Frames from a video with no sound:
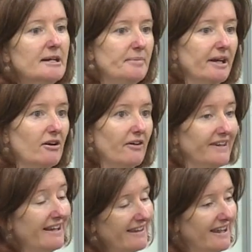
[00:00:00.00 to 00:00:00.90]
But on
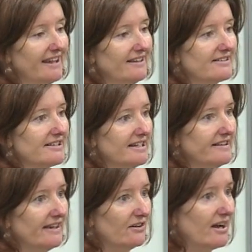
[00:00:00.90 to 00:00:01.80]
the other hand,
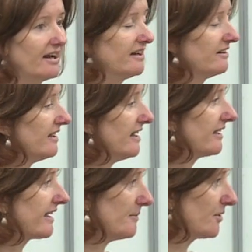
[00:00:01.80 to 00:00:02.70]
there are
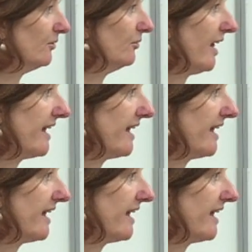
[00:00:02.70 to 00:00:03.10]
chemical